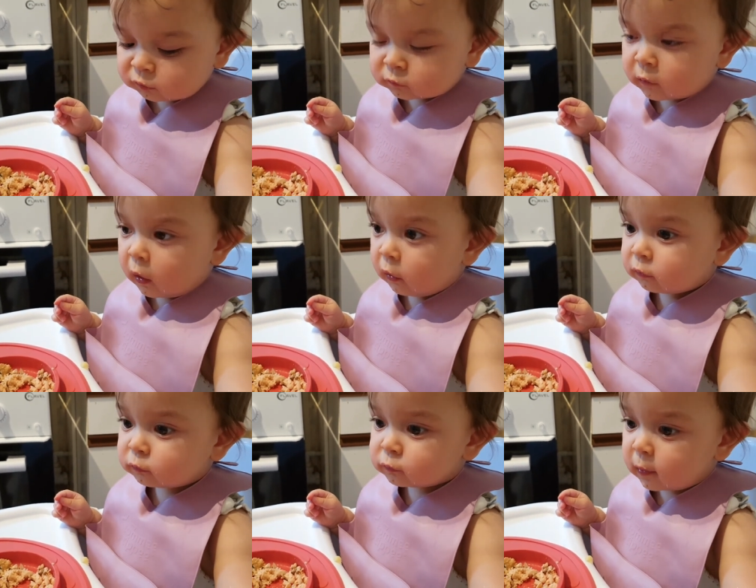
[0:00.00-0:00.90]
Kind of
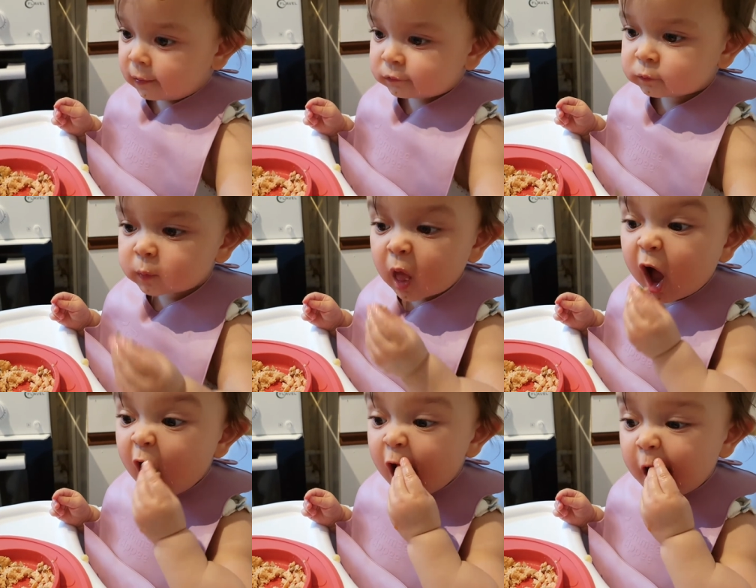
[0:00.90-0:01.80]
just let go of it.
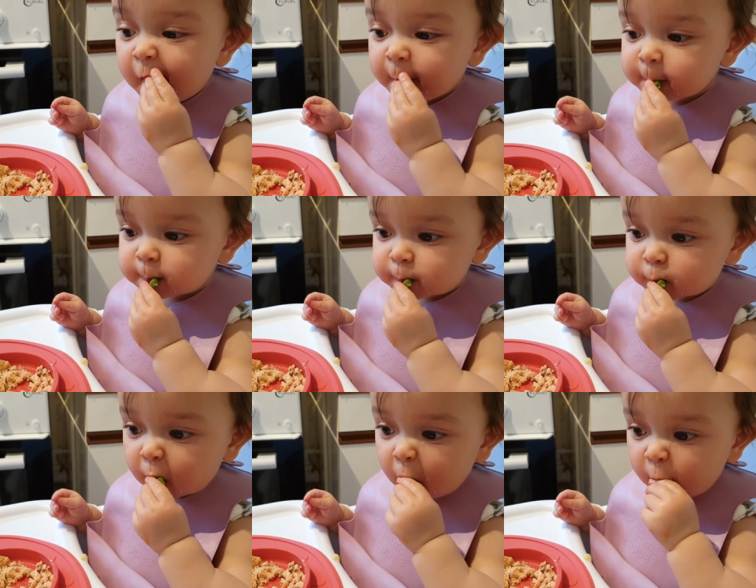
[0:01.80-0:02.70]

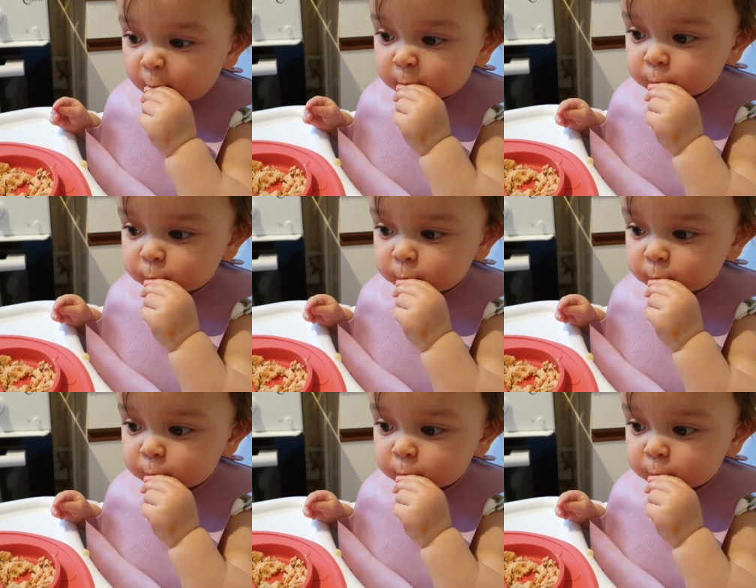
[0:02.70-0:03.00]
Yeah. And